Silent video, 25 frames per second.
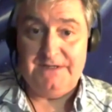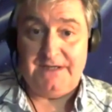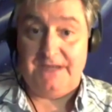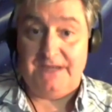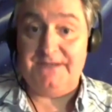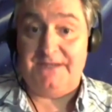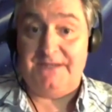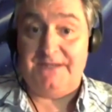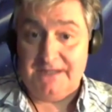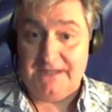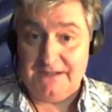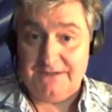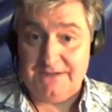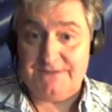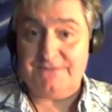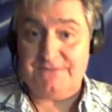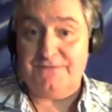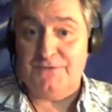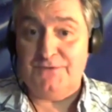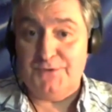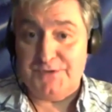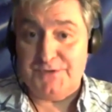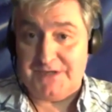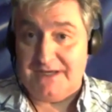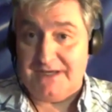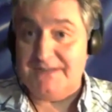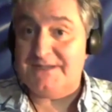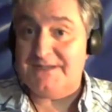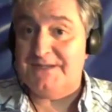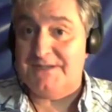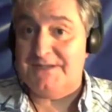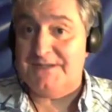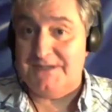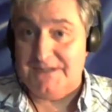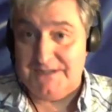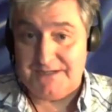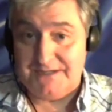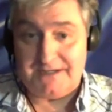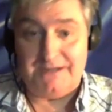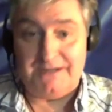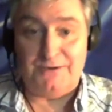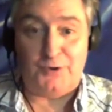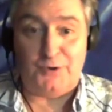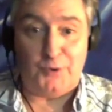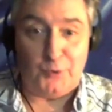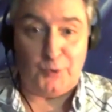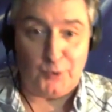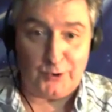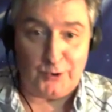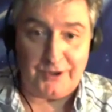and guilt for those entities in
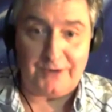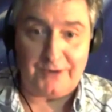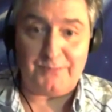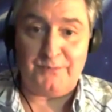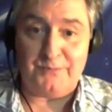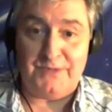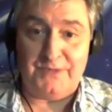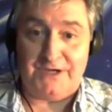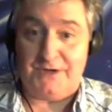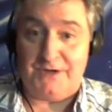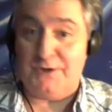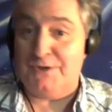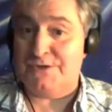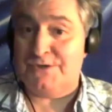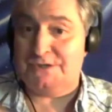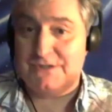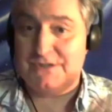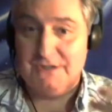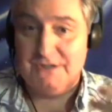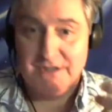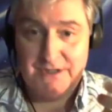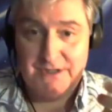court, because